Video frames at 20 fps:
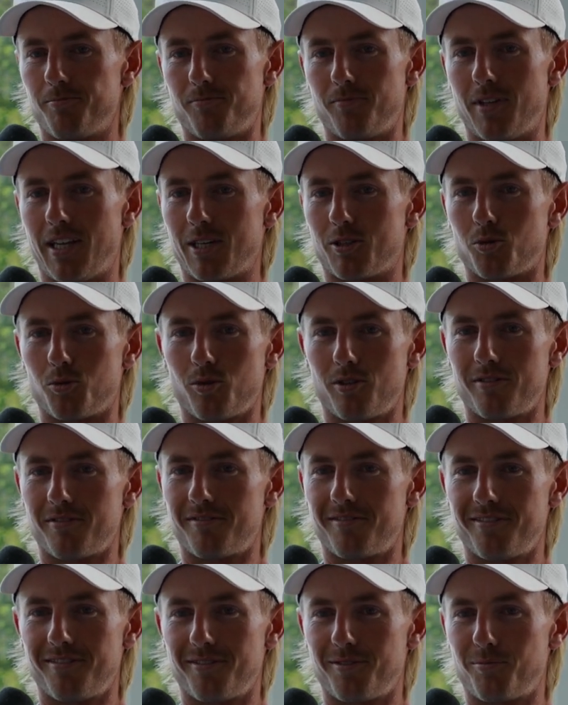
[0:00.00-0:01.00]
Next one,
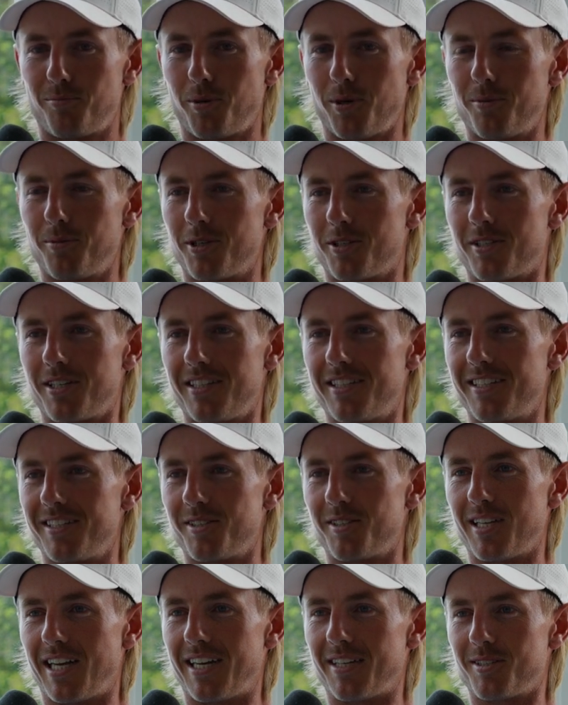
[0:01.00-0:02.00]
pretty much did the
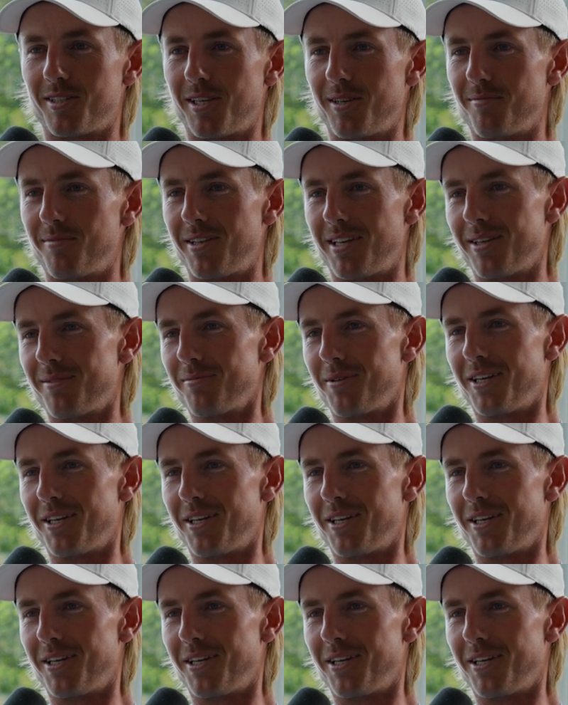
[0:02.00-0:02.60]
exact same thing,